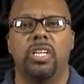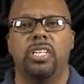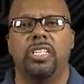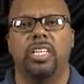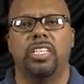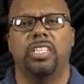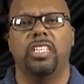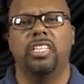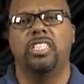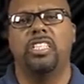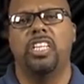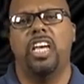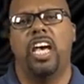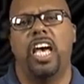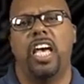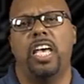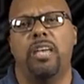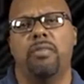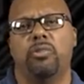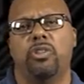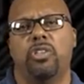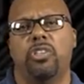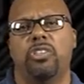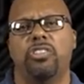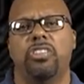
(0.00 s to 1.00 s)
like the
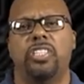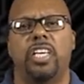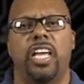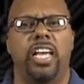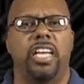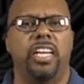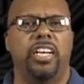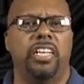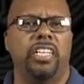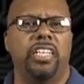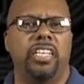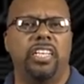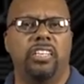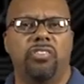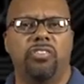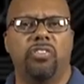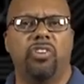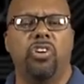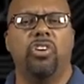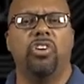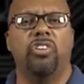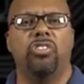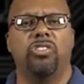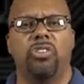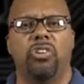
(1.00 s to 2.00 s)
timers, A to D
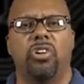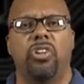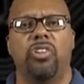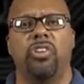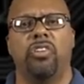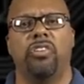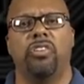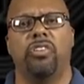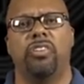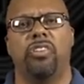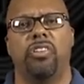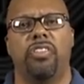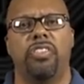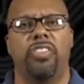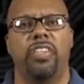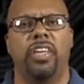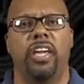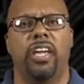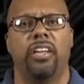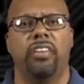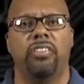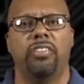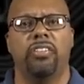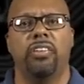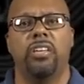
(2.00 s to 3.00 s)
converters, and all those other
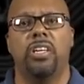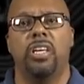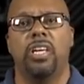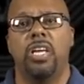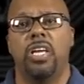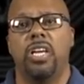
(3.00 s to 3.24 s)
things.